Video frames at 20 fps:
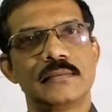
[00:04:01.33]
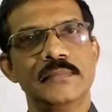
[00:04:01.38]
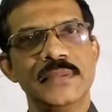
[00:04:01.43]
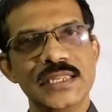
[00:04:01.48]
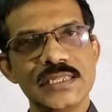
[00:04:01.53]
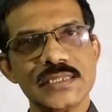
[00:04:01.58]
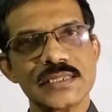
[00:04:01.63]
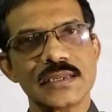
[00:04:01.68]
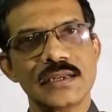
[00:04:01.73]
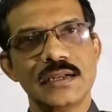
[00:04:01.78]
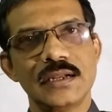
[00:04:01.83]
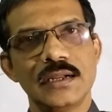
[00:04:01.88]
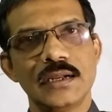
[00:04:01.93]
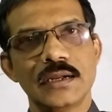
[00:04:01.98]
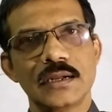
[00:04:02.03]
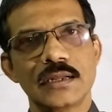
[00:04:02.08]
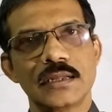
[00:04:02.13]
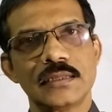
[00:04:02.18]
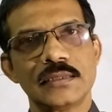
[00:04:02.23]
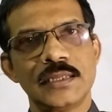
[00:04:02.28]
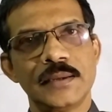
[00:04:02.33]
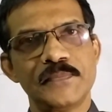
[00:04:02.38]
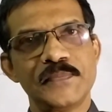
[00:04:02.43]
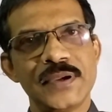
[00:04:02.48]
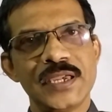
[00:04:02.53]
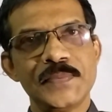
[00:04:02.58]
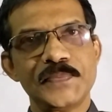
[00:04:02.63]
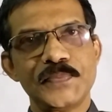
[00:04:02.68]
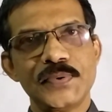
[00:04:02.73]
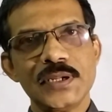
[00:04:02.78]
means the
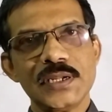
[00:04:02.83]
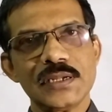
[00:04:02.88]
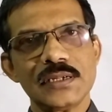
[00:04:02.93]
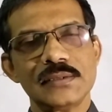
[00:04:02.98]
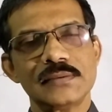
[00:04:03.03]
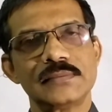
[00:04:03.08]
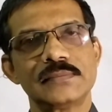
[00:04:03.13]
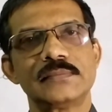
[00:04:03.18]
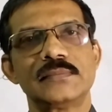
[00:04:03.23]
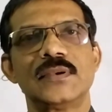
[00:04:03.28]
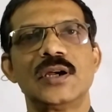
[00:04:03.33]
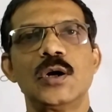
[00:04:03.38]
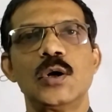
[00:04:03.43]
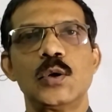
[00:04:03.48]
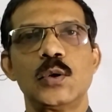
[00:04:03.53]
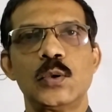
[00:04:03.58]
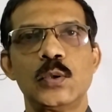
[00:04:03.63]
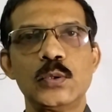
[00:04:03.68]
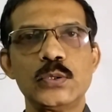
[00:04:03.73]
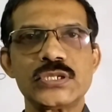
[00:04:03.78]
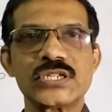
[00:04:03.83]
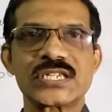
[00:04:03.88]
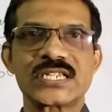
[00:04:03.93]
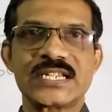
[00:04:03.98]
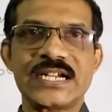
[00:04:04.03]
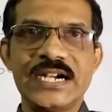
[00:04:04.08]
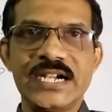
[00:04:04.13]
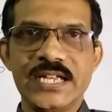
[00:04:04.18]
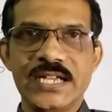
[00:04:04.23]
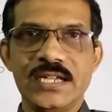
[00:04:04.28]
people who
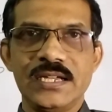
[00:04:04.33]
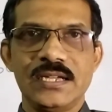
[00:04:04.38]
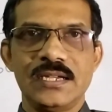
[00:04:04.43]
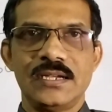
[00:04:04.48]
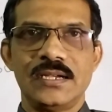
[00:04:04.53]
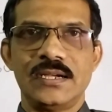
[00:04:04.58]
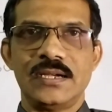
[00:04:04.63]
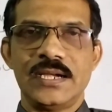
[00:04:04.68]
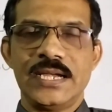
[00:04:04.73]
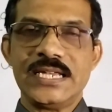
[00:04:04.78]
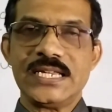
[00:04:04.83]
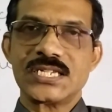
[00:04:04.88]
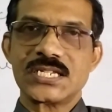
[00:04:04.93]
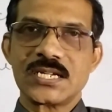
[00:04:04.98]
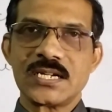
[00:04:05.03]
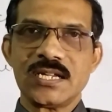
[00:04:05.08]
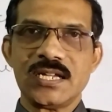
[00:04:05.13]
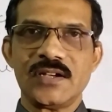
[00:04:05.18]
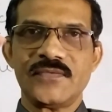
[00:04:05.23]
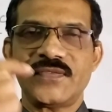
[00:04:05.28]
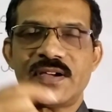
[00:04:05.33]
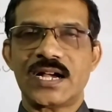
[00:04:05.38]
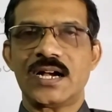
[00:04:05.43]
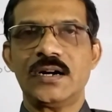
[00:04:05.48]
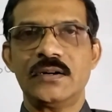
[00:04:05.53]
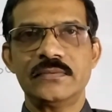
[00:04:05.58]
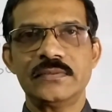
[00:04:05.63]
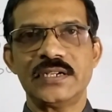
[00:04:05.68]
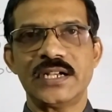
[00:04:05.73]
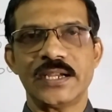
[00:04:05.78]
study history of
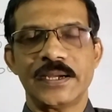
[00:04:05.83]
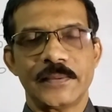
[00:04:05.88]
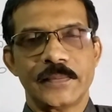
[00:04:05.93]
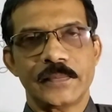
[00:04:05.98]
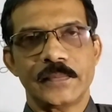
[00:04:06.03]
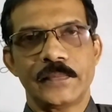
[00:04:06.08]
accounting,